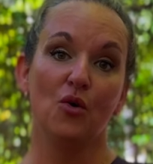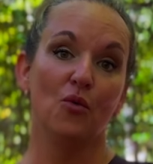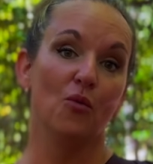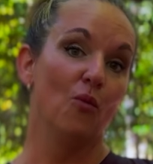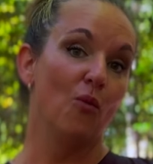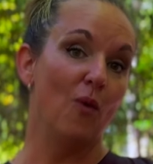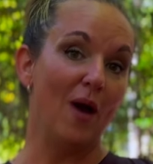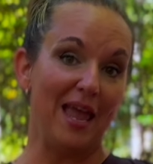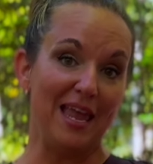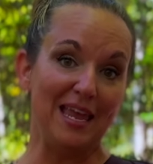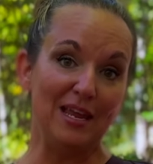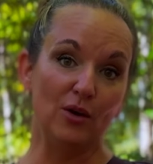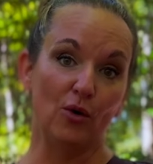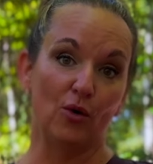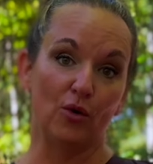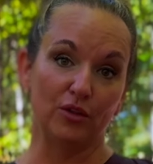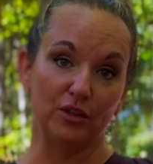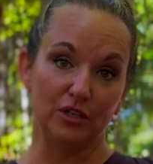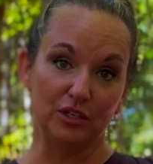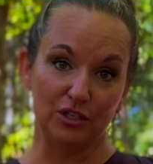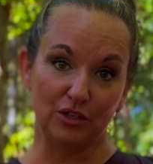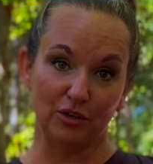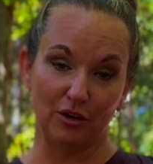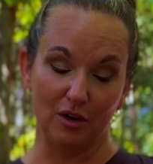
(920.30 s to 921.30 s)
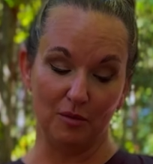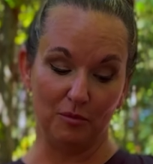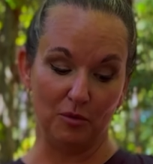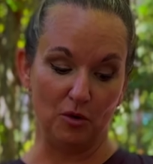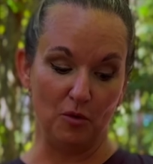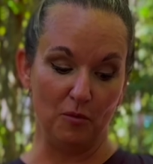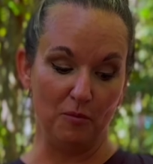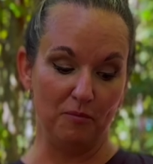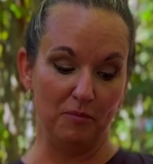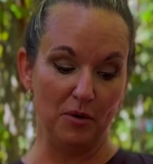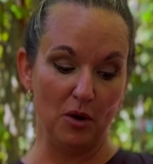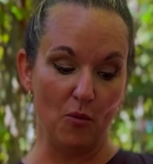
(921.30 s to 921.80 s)
weight or the
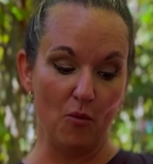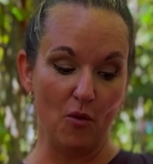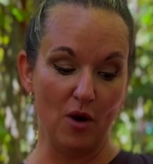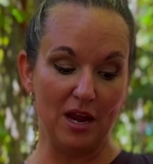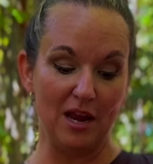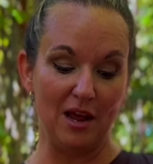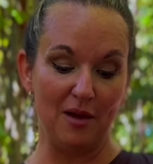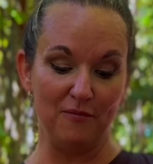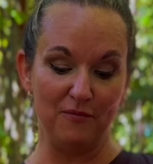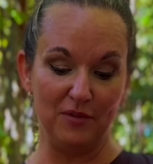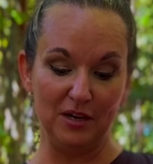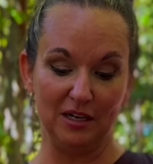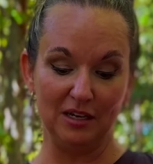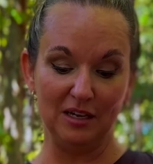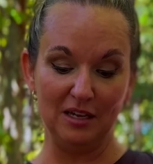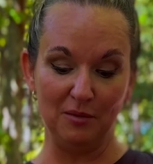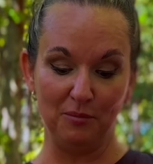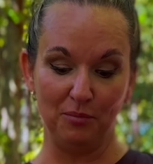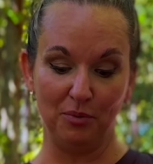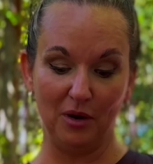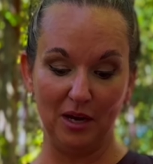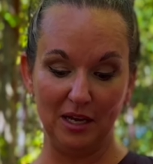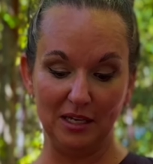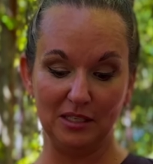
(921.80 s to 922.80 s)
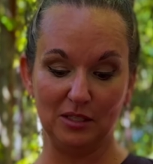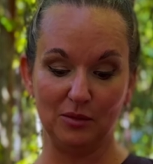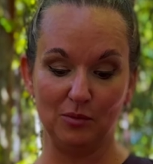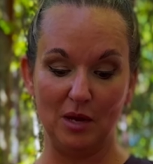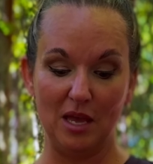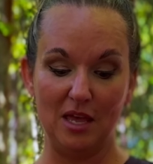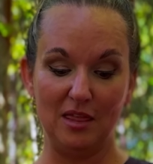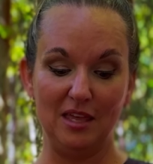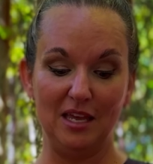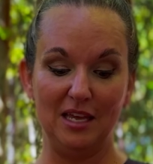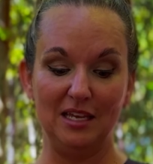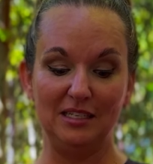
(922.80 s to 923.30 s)
trouble. But what I'm very impressed
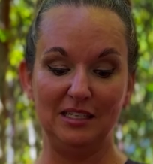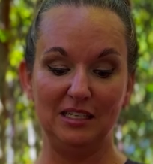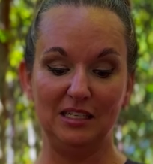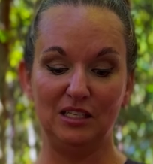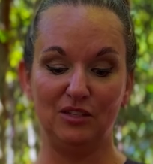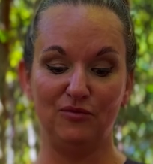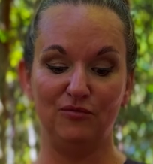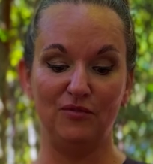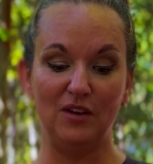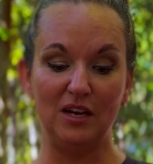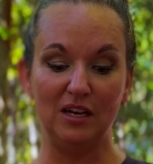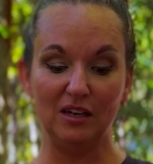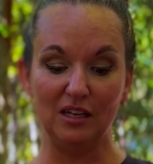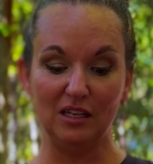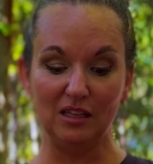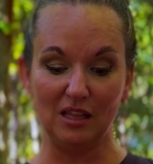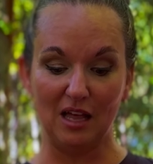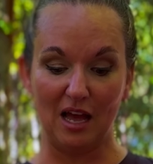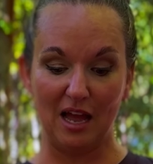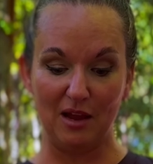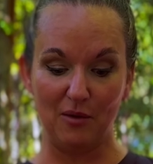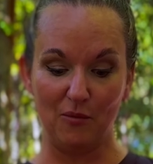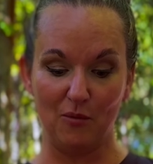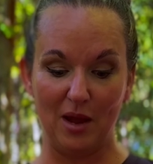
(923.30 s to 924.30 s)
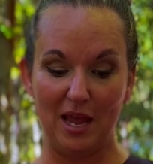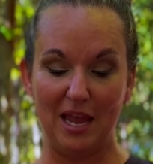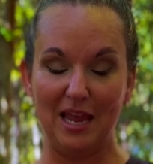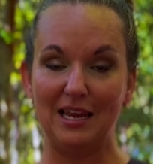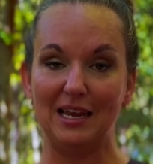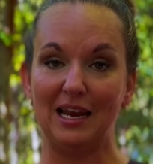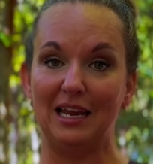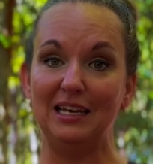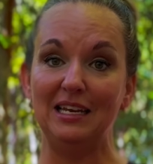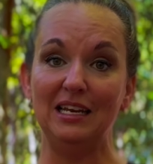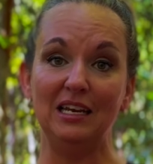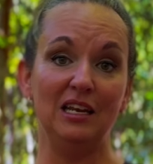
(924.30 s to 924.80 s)
with is it's very lightweight.
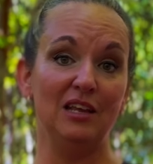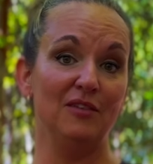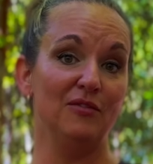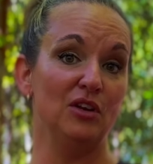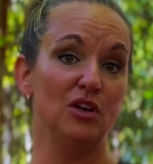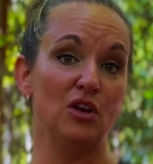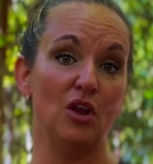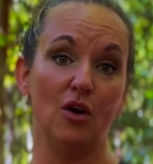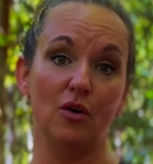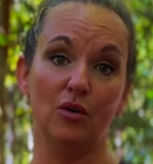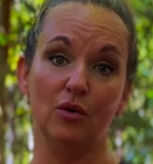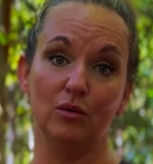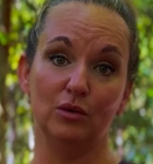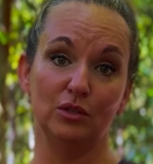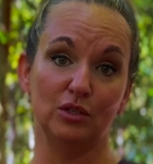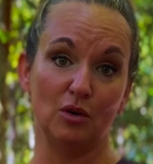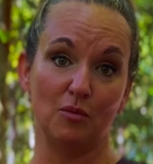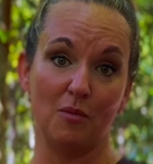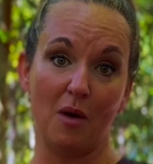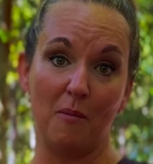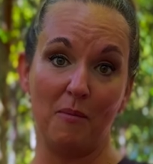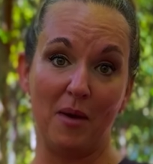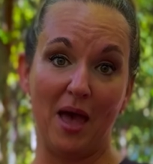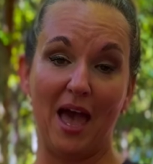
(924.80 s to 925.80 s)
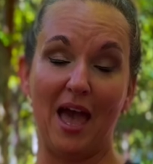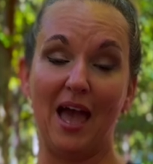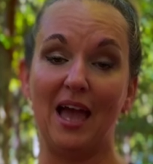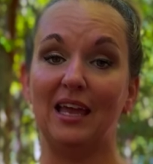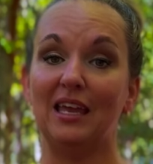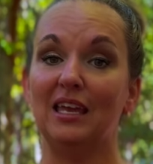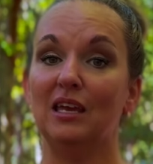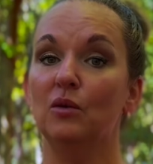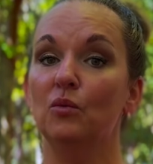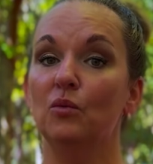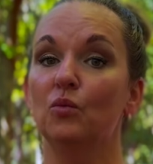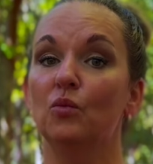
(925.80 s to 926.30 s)
I didn't even know it was on my pack.
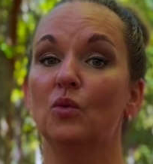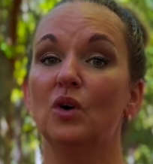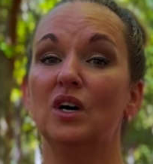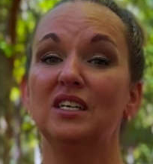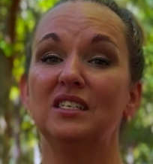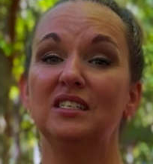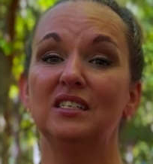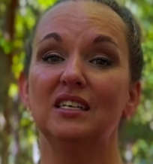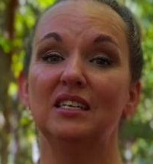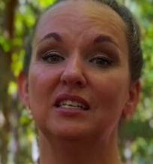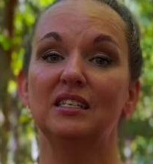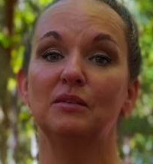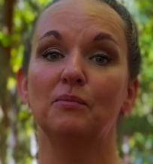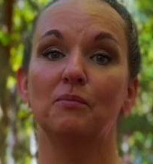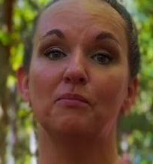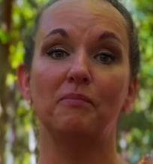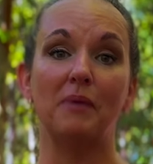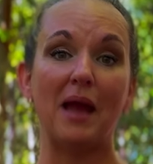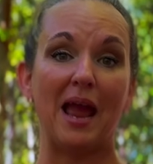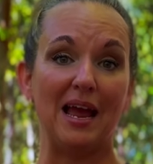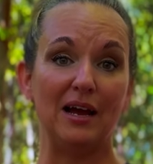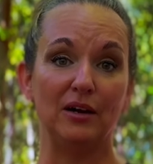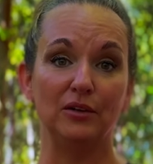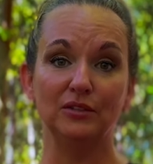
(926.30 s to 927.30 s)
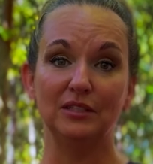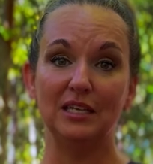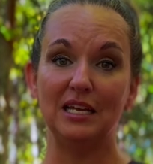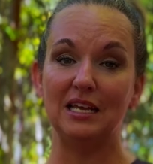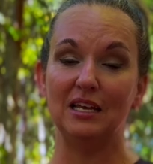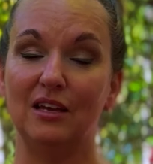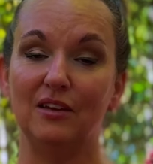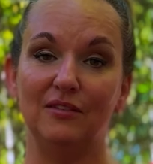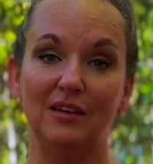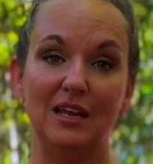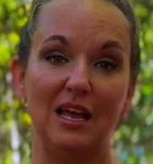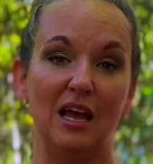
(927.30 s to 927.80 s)
It wasn't bounding.
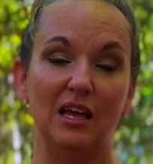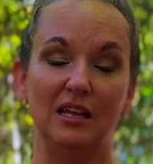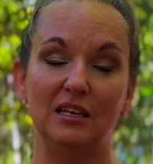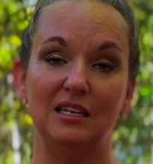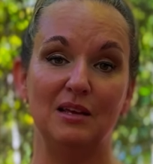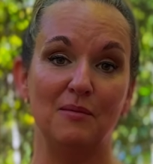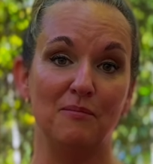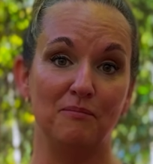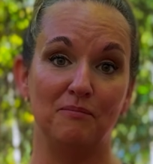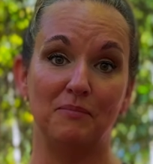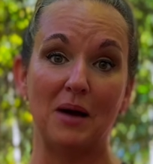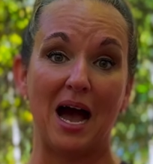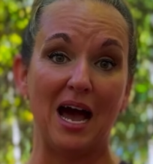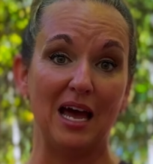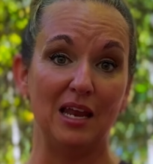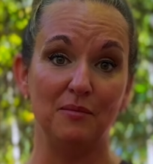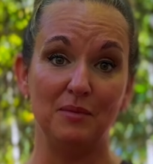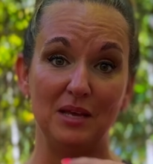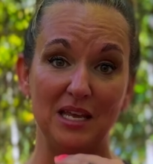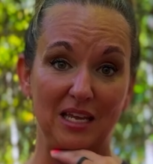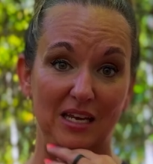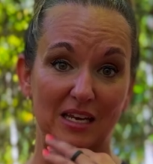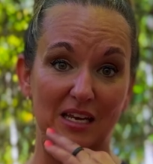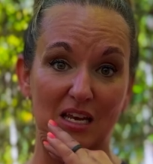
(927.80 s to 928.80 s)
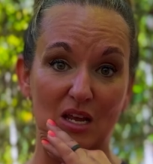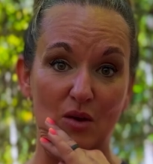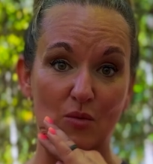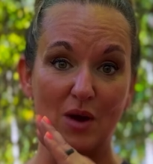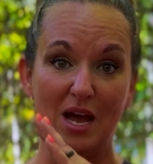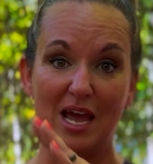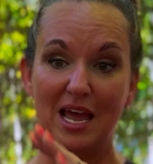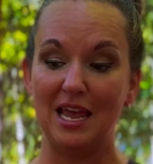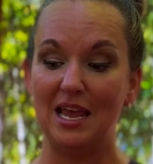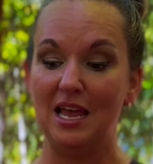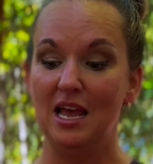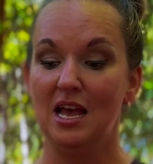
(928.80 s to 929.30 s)
It didn't bind me in any
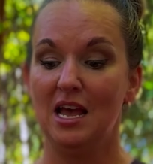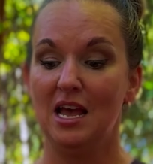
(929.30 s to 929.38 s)
way.